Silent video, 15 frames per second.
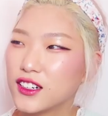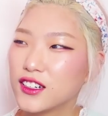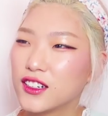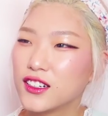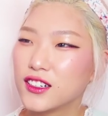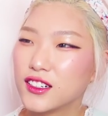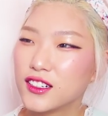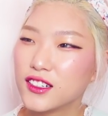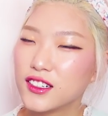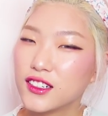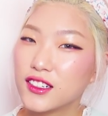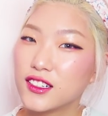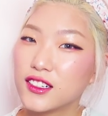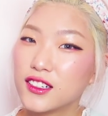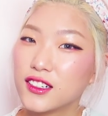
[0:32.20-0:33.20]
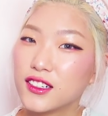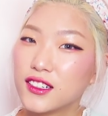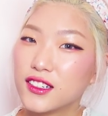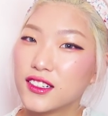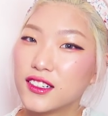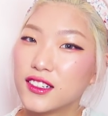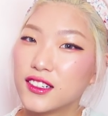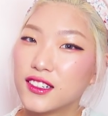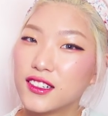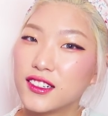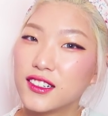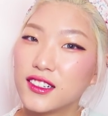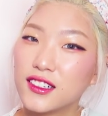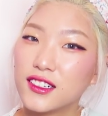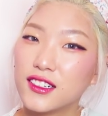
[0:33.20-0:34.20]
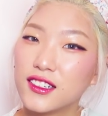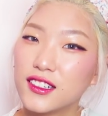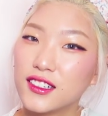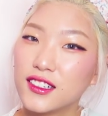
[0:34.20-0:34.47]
No words are spoken by the person on screen.